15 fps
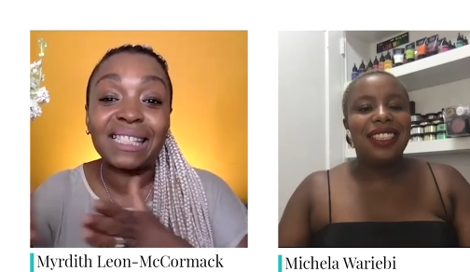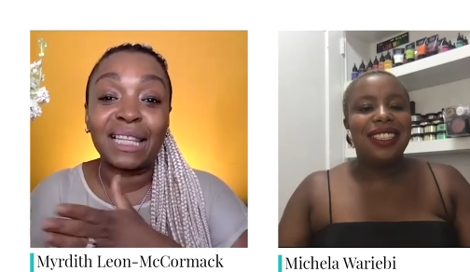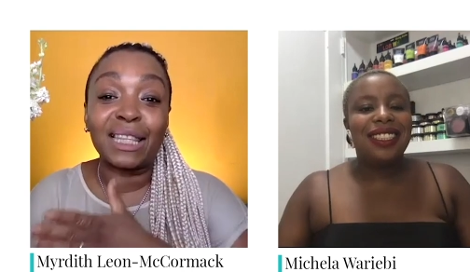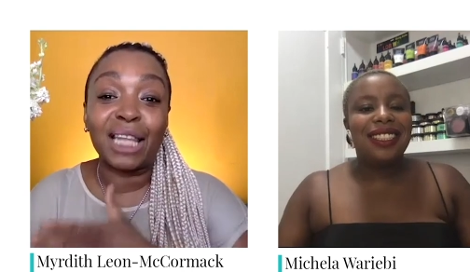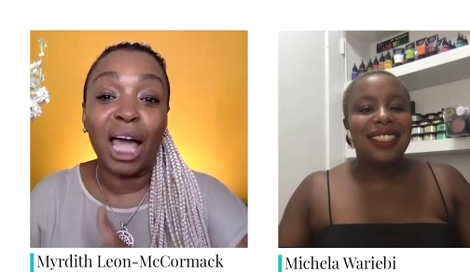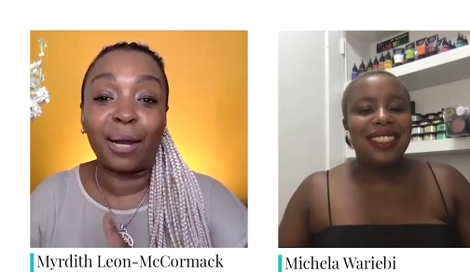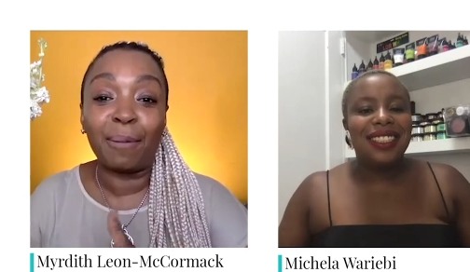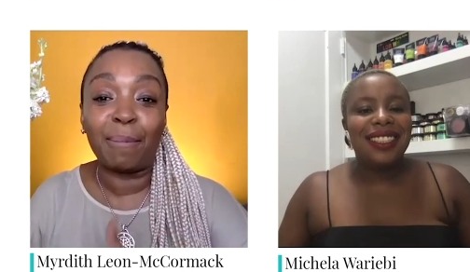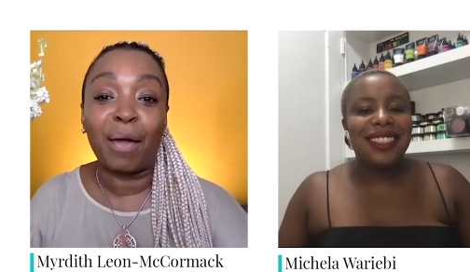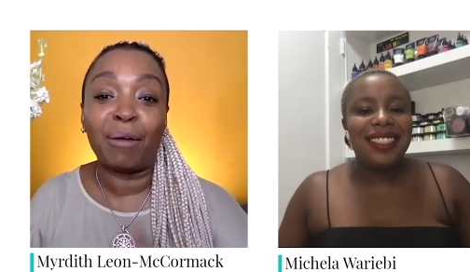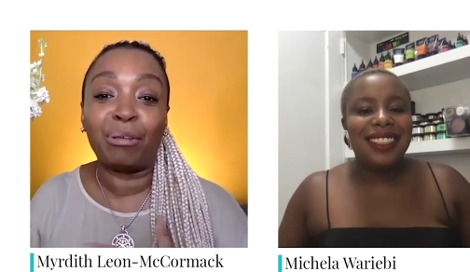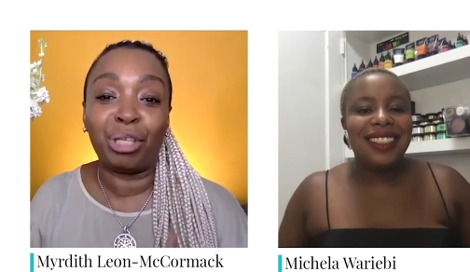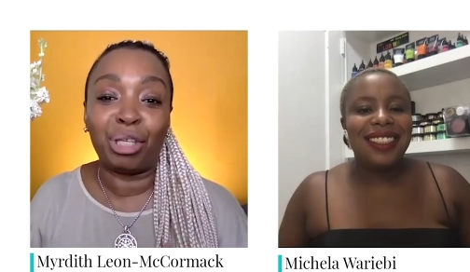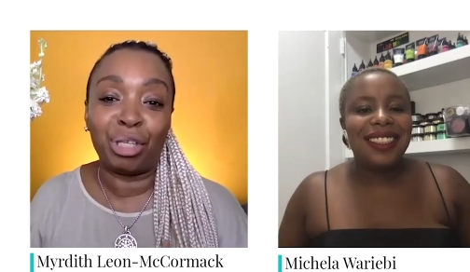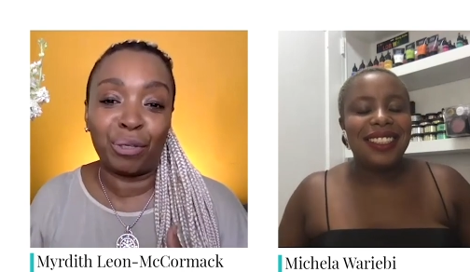Speaker 1: a lot about
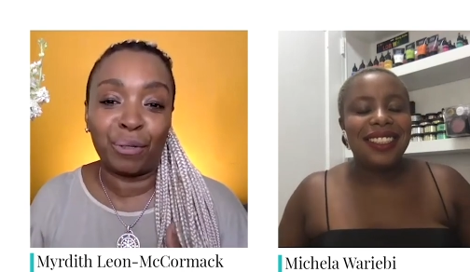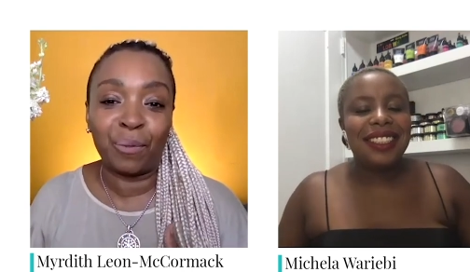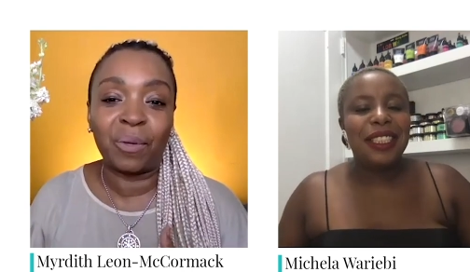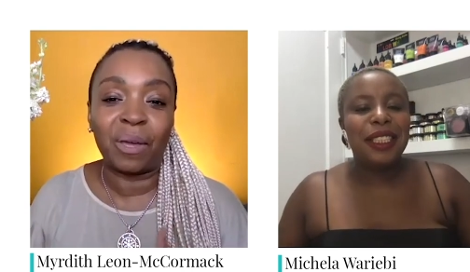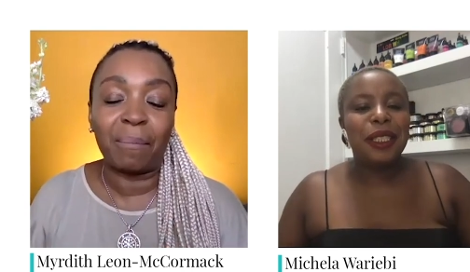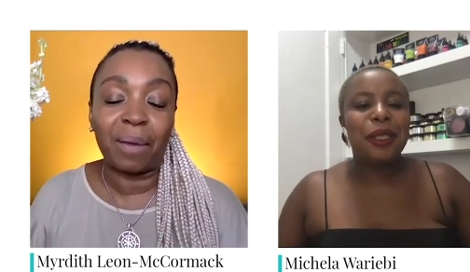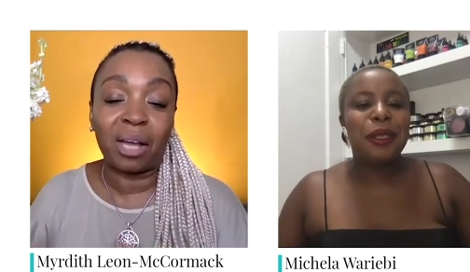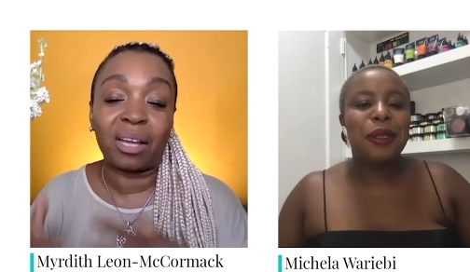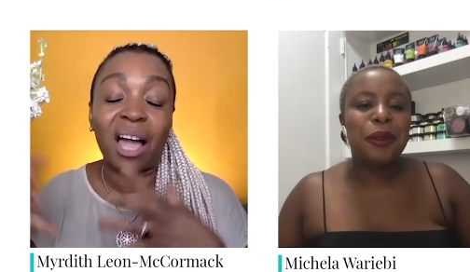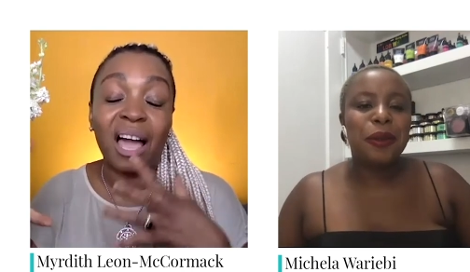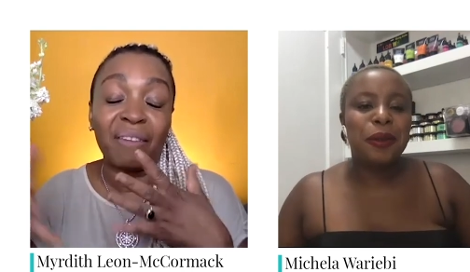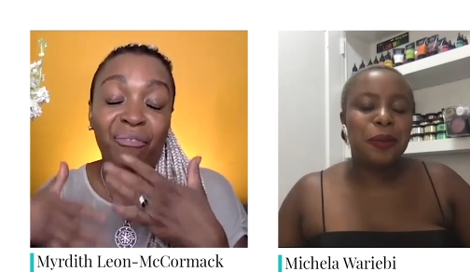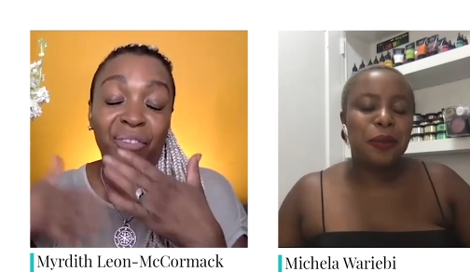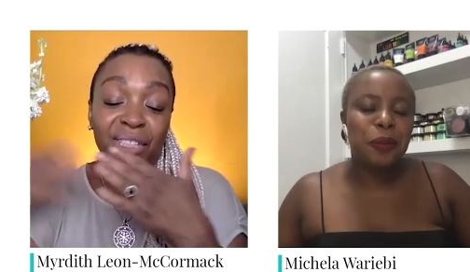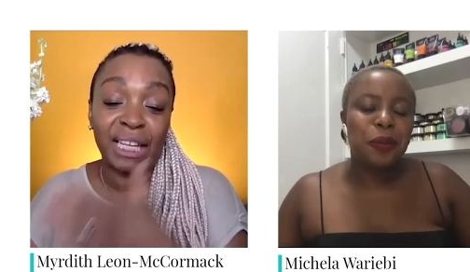you, about
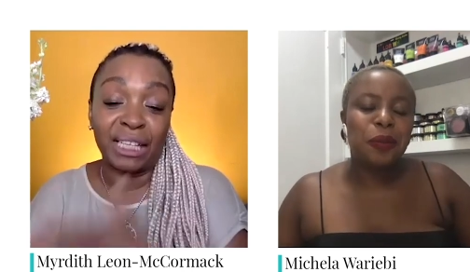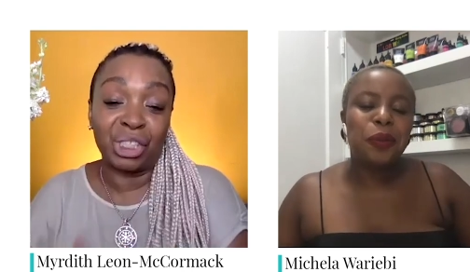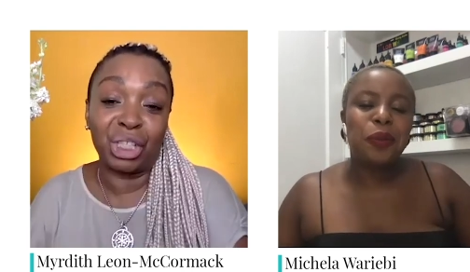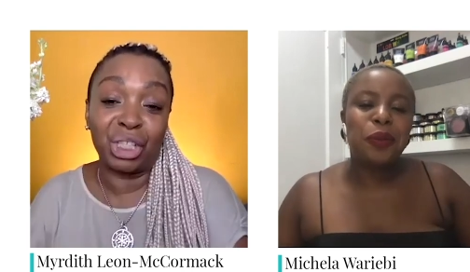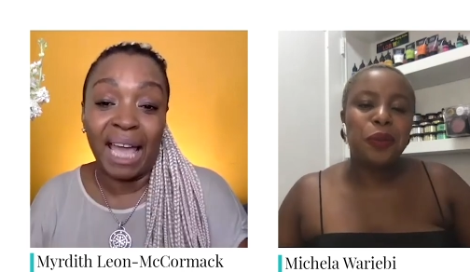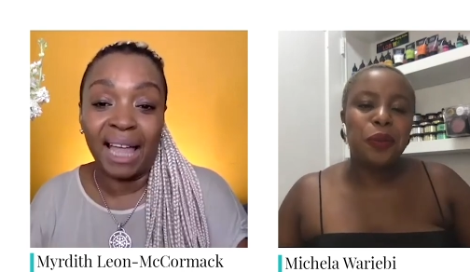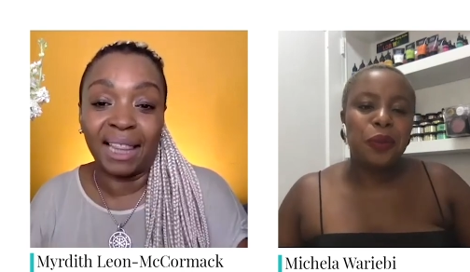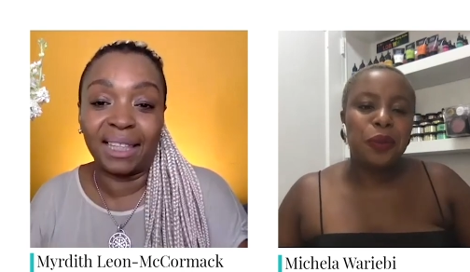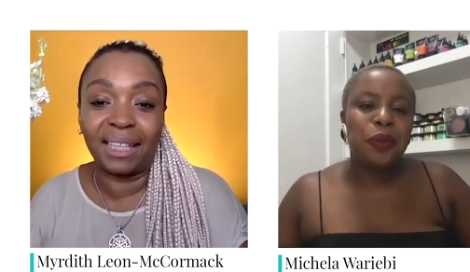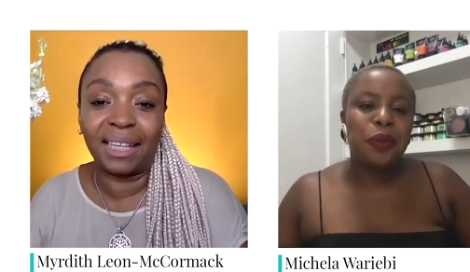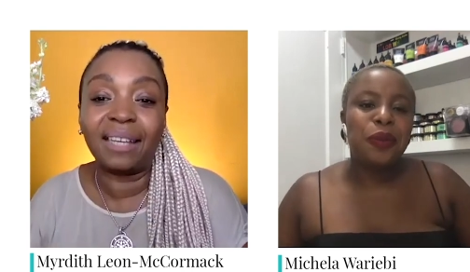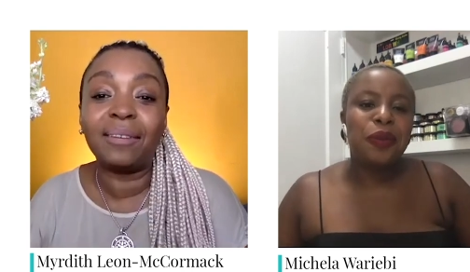confidentiality.